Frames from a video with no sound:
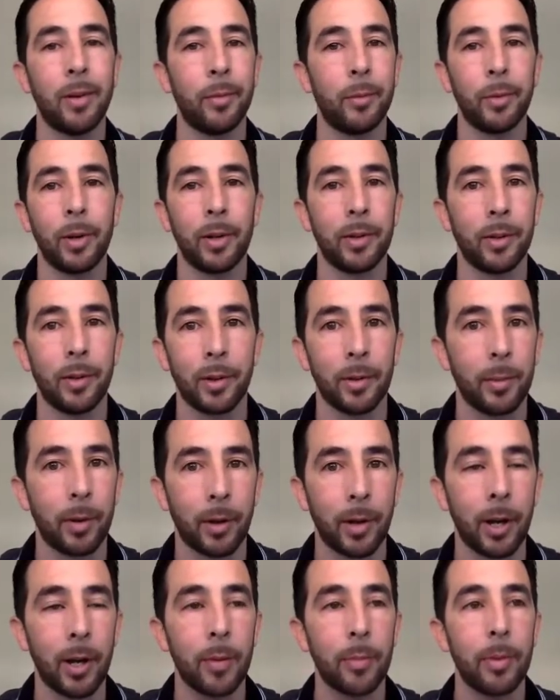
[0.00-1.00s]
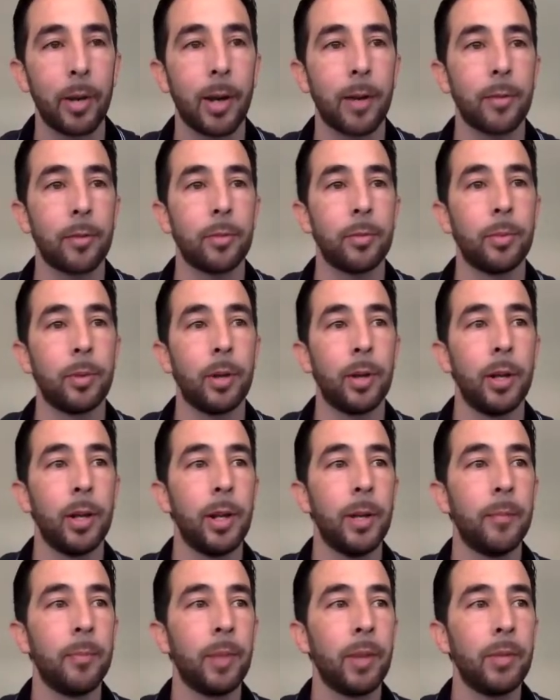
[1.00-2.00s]
We're not talking about chiropractors, but
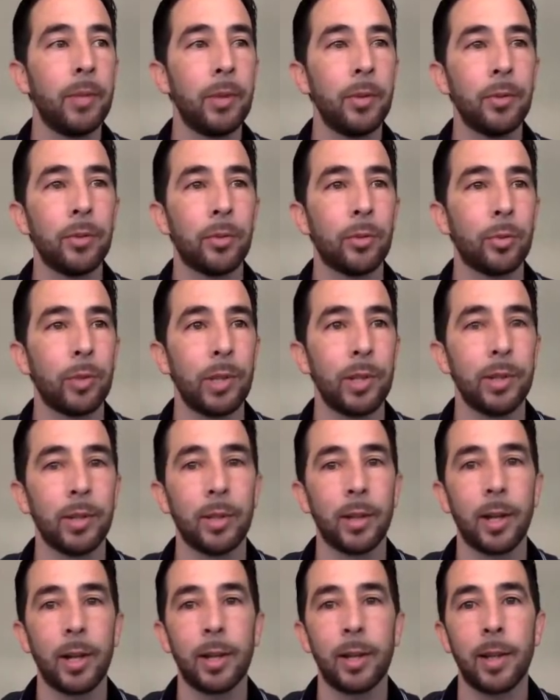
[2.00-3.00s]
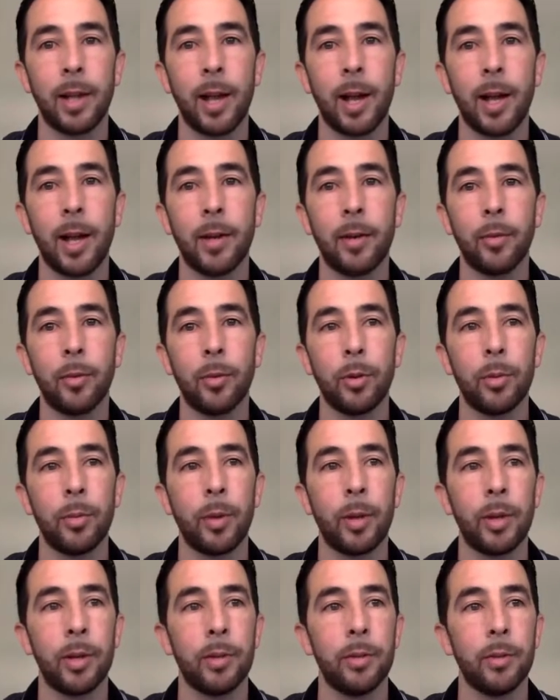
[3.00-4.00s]
if there was a reason like that where you
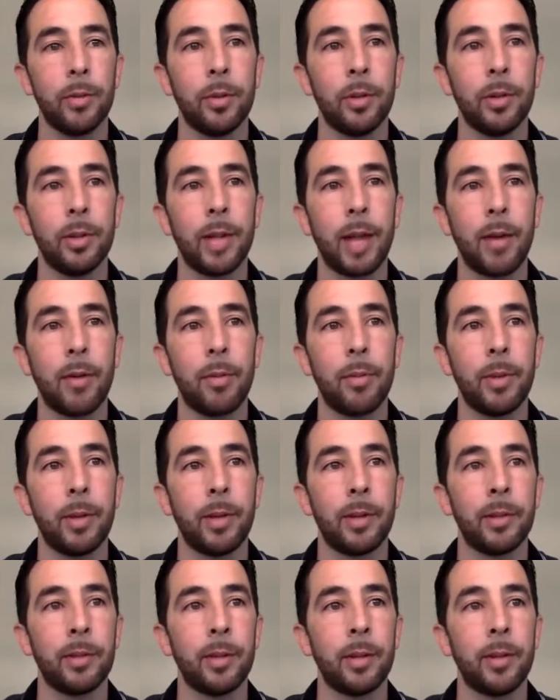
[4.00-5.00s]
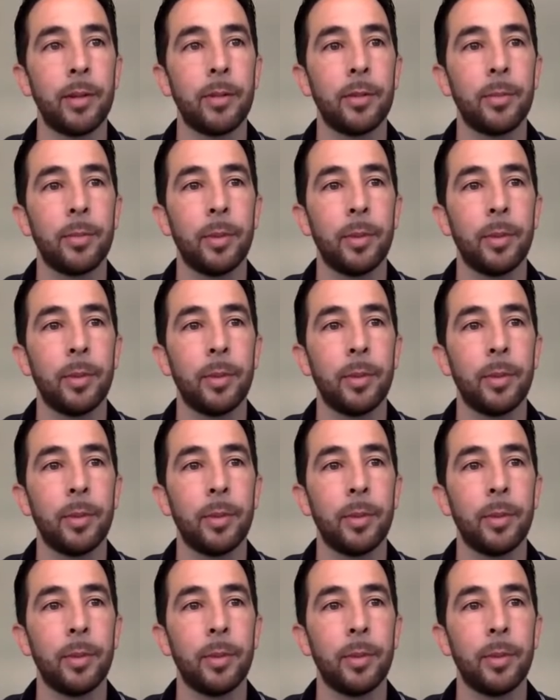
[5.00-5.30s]
might do it, that would make sense.